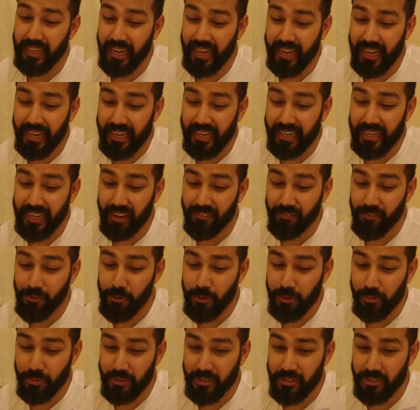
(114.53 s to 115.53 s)
and I've
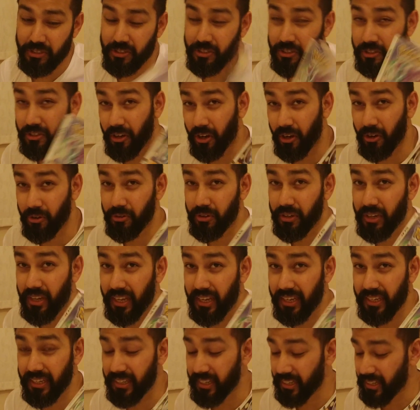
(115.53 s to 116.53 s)
always wanted to own
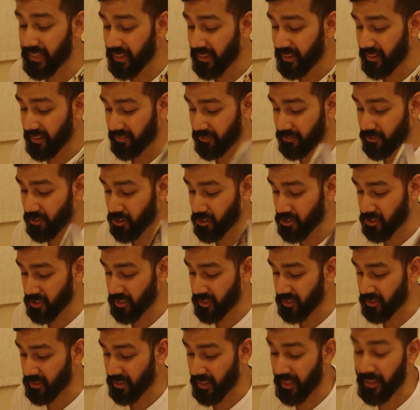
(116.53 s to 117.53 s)
a version.